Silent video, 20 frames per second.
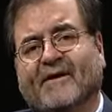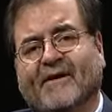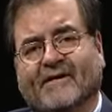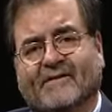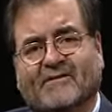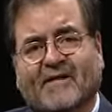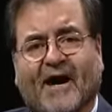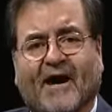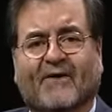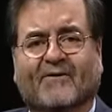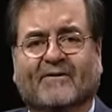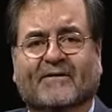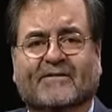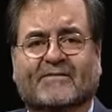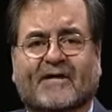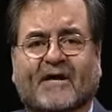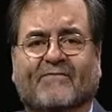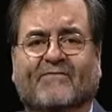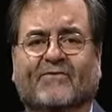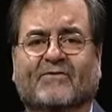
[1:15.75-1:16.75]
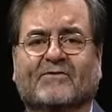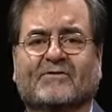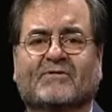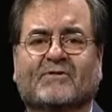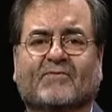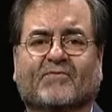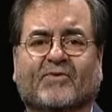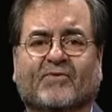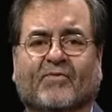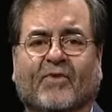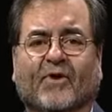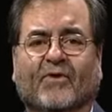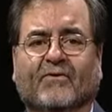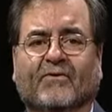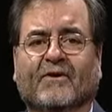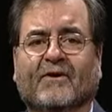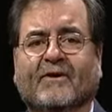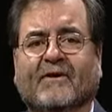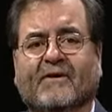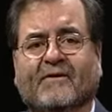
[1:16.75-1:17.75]
and tireless efforts to
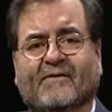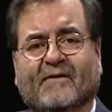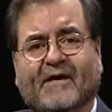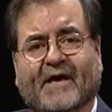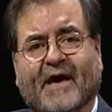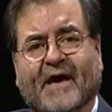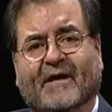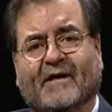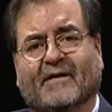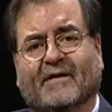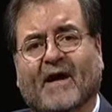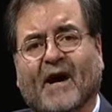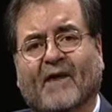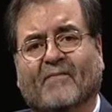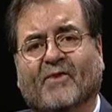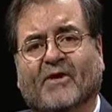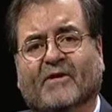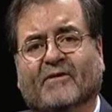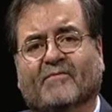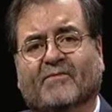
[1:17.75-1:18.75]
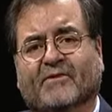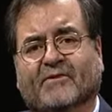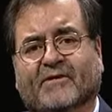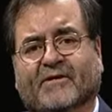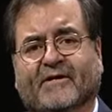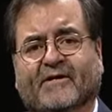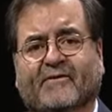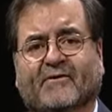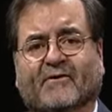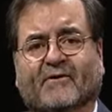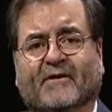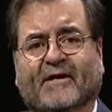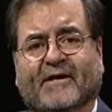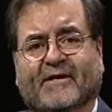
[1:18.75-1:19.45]
promote the economic, political,